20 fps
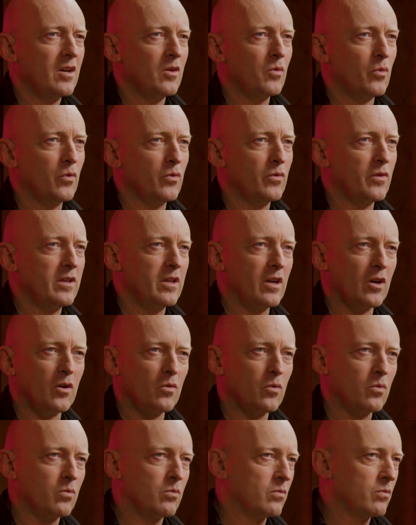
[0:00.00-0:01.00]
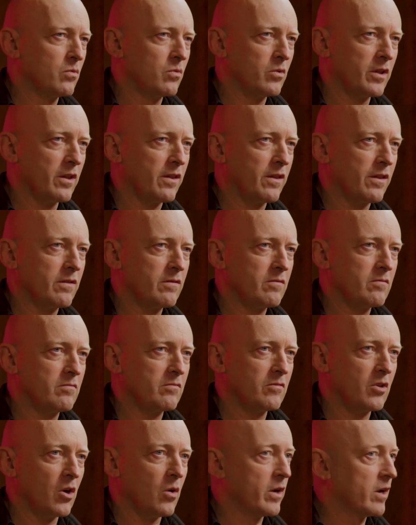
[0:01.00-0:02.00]
with
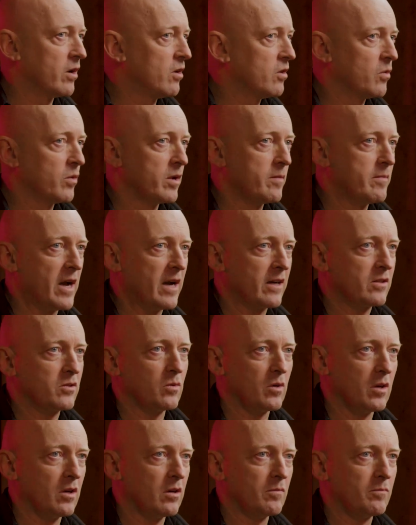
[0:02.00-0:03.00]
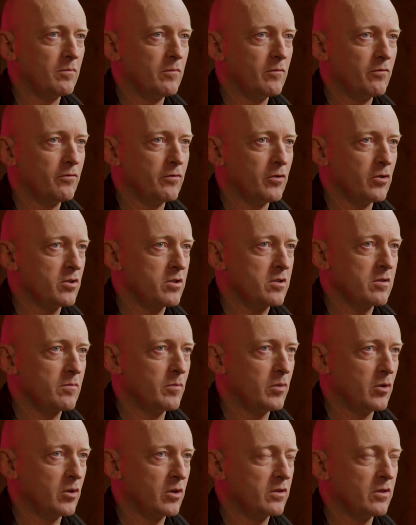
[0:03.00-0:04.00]
going all the way back to our
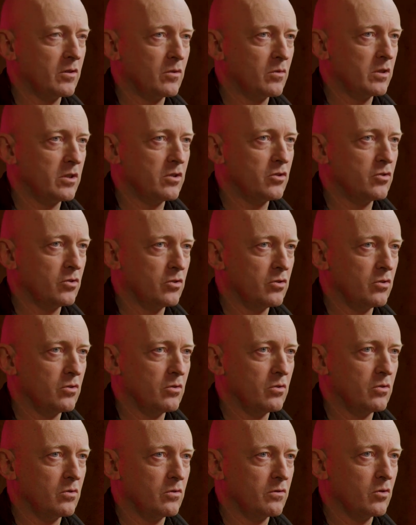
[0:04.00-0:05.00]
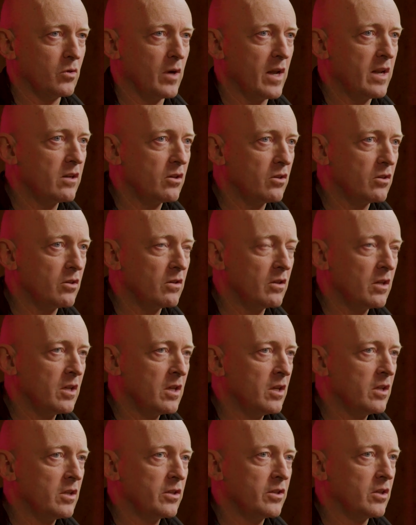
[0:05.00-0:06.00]
first book that we drew, Grendel,
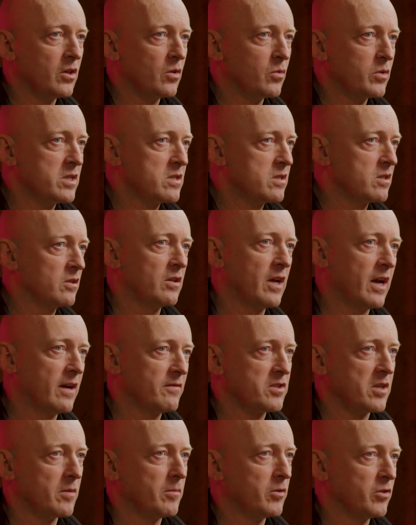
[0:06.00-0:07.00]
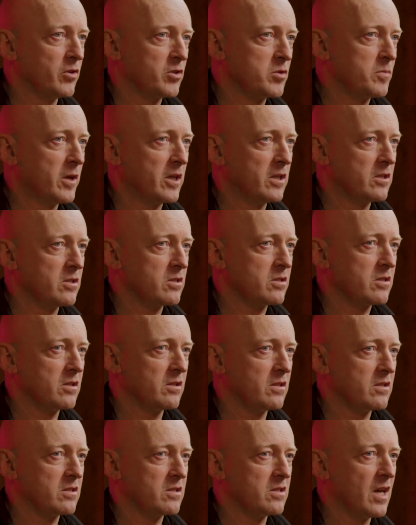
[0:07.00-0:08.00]
we still have some of those pages to
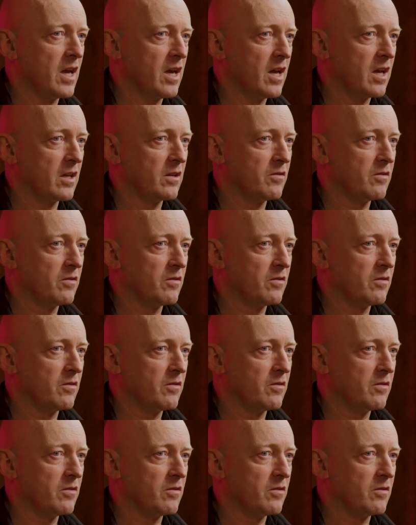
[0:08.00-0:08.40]
this day.